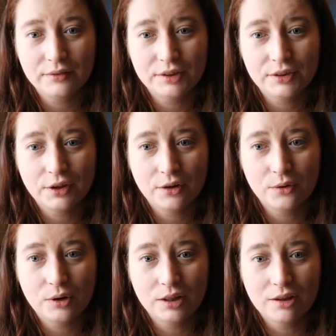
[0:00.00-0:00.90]
even
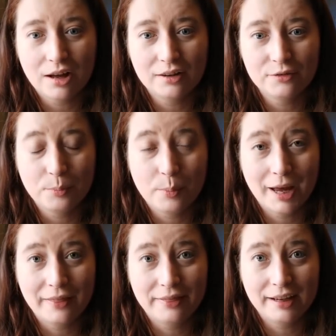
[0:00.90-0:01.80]
though a lot of
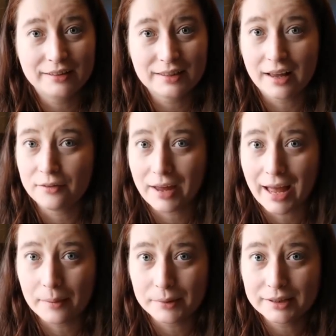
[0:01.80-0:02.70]
bad things have
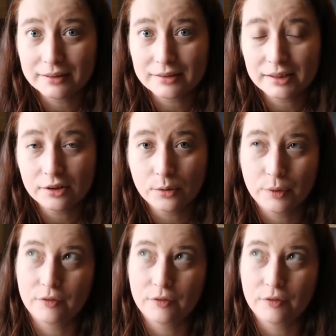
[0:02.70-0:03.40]
happened this year,